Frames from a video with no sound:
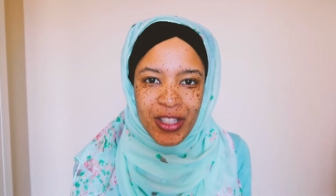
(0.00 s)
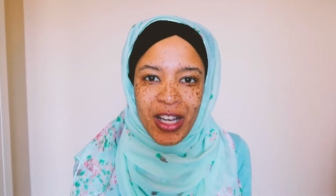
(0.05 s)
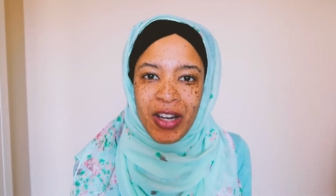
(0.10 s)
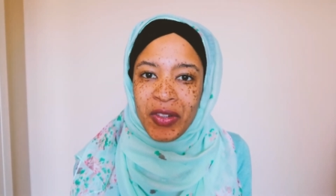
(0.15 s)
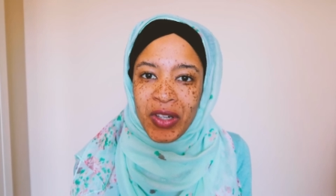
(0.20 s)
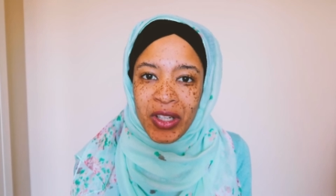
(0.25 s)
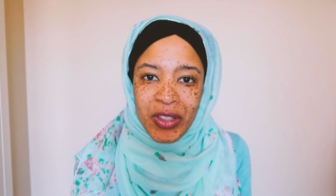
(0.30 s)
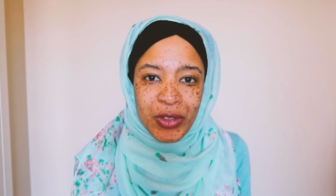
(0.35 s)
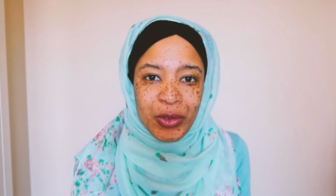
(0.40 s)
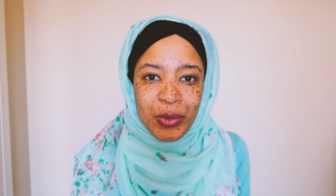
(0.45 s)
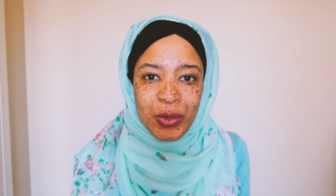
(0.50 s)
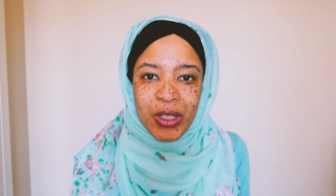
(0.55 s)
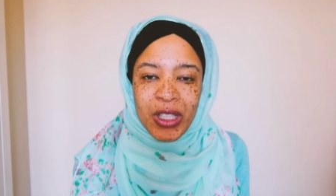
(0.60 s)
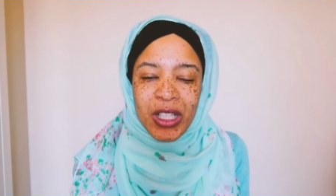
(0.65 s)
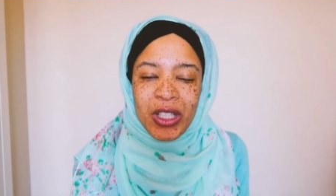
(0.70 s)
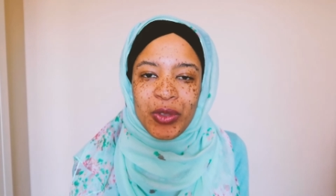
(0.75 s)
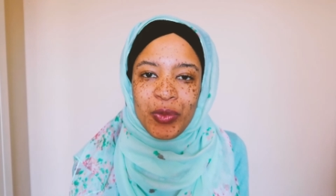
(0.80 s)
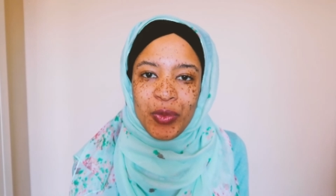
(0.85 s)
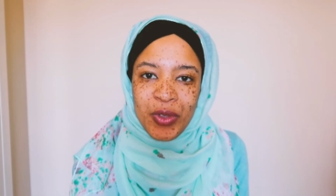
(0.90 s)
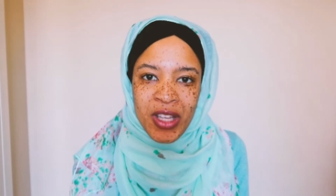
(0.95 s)
around the
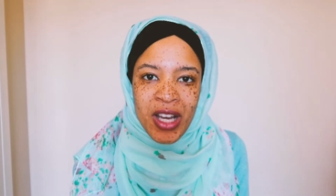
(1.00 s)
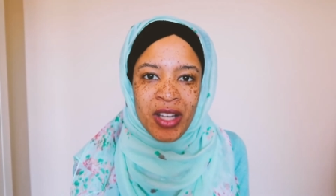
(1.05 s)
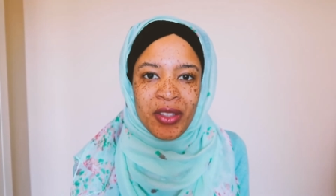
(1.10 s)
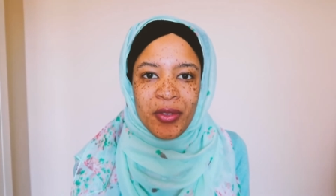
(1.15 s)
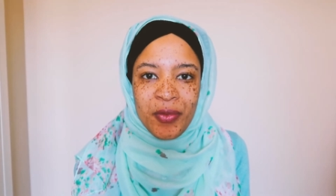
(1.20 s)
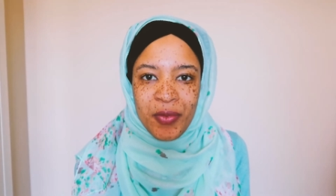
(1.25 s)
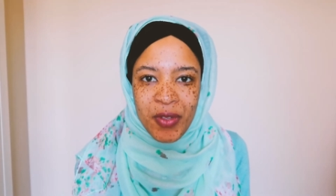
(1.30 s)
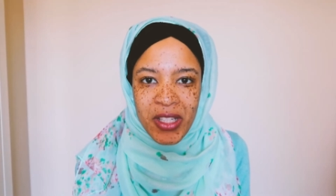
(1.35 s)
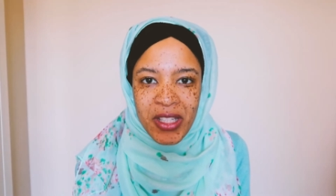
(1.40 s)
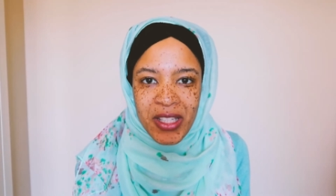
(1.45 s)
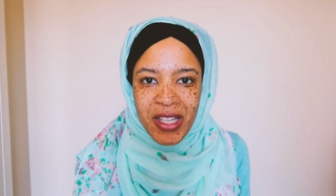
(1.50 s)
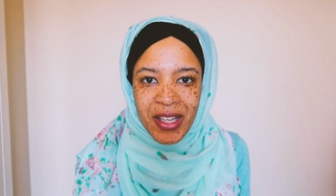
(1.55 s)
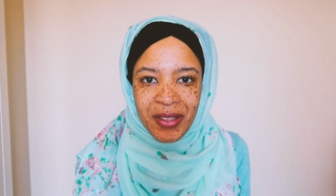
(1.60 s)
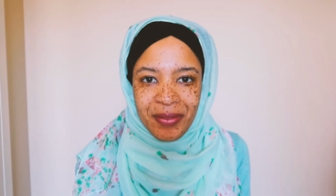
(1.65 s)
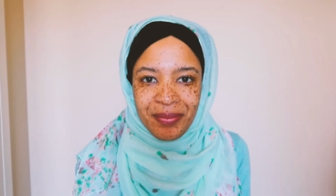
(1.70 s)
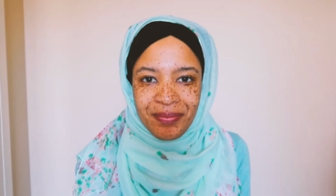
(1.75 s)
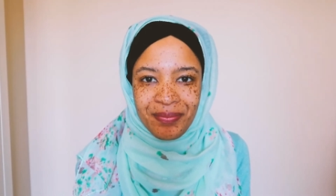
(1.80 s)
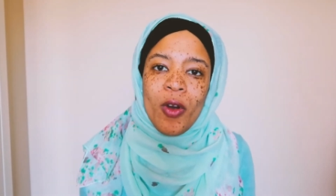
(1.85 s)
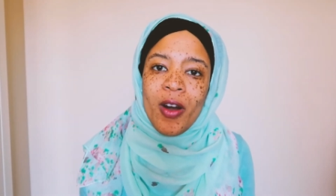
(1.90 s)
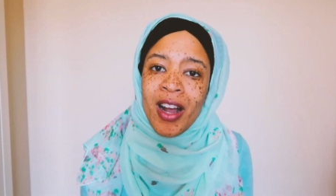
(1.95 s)
world without a visa.
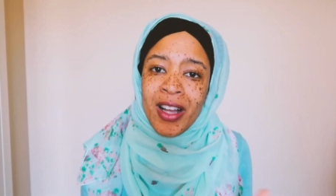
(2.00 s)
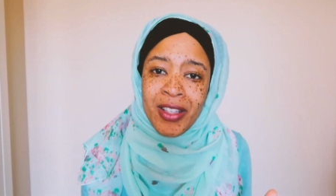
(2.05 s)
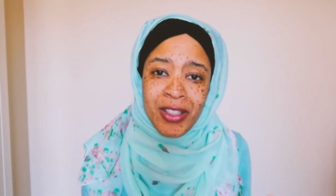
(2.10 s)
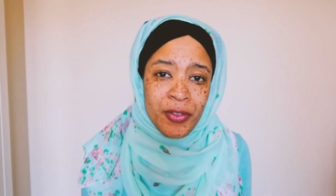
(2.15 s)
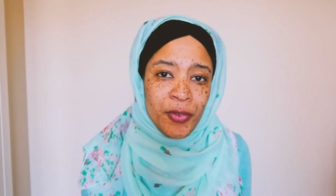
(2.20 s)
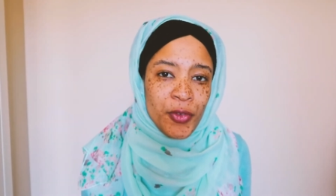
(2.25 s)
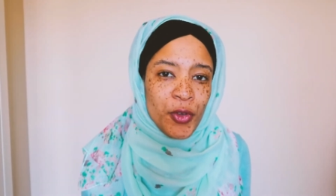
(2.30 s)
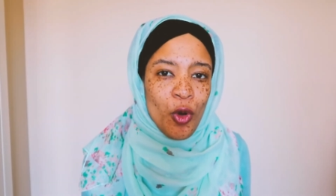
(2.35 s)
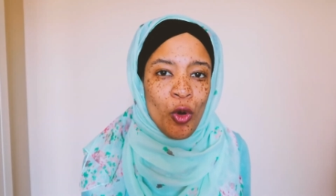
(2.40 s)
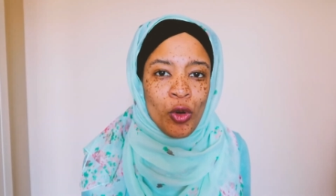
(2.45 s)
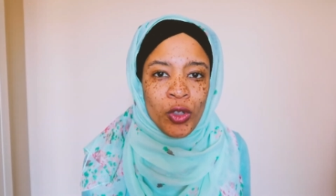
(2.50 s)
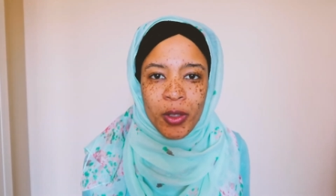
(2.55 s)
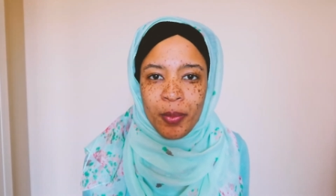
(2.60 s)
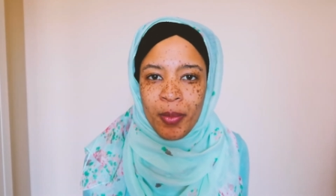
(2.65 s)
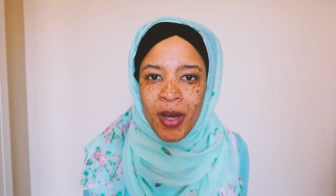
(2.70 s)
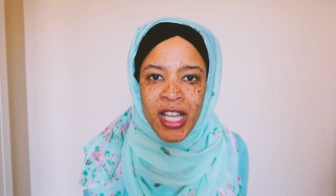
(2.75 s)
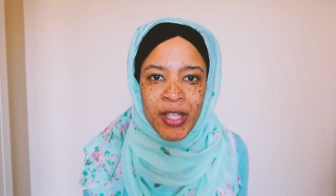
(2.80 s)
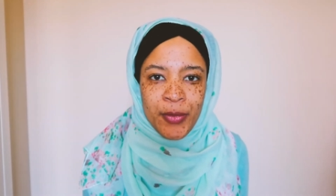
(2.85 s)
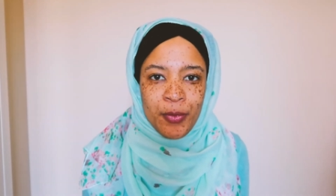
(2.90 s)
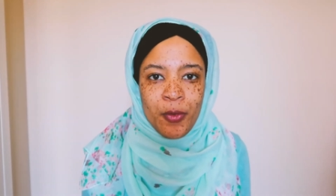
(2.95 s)
Whereas if you own a
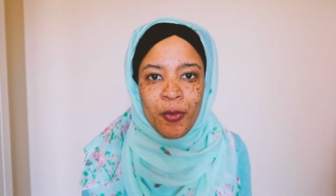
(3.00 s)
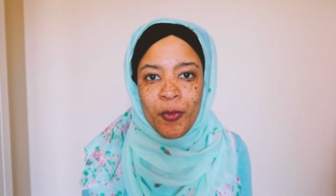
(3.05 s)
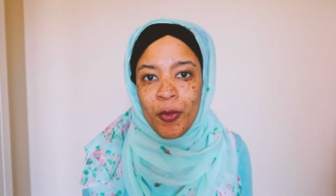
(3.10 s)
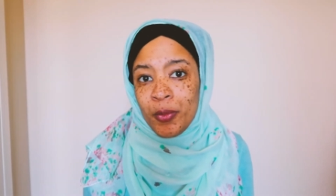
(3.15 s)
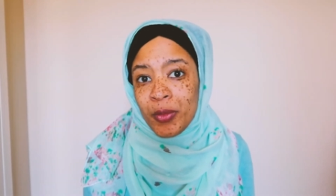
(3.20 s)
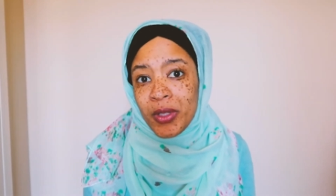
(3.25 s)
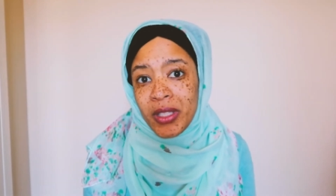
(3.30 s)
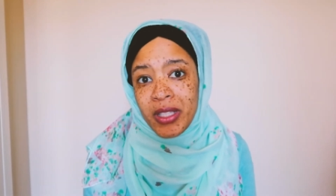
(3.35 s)
passport from,